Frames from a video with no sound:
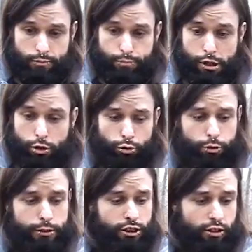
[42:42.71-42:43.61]
Be cool
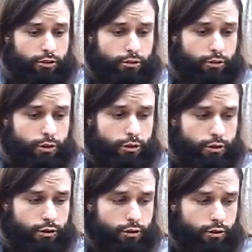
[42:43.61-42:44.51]
to each other.
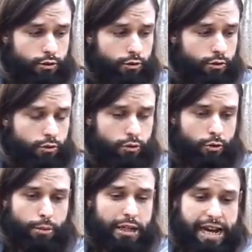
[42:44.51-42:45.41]

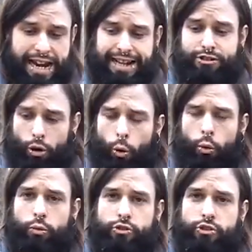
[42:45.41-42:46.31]
Don't be
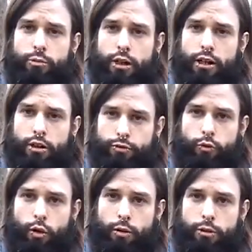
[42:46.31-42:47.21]
assholes. We got enough
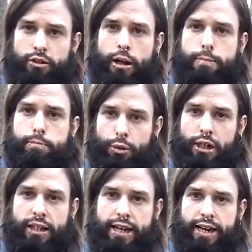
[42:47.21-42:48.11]
of them. Stop
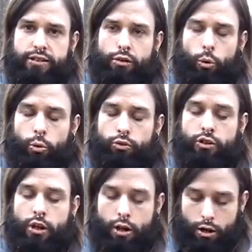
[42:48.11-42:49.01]
breeding assholes.